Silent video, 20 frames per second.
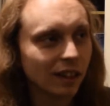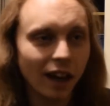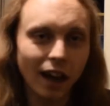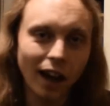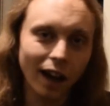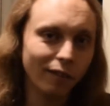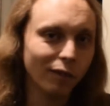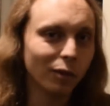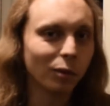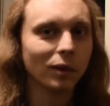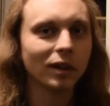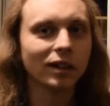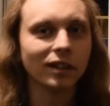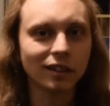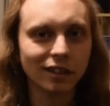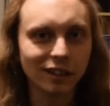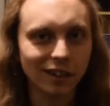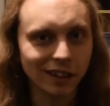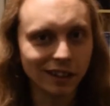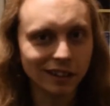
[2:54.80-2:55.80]
everyone in the
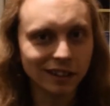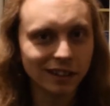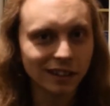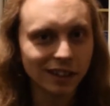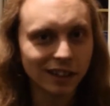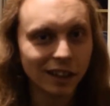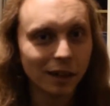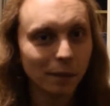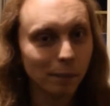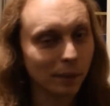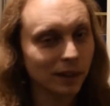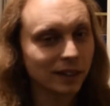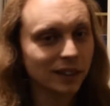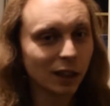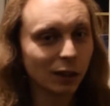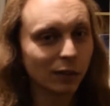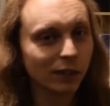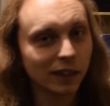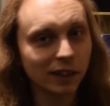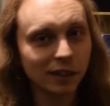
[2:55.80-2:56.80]
class,
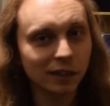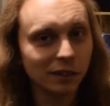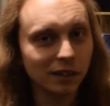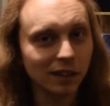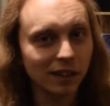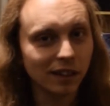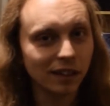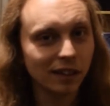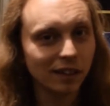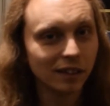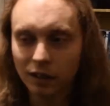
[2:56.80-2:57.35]
myself included.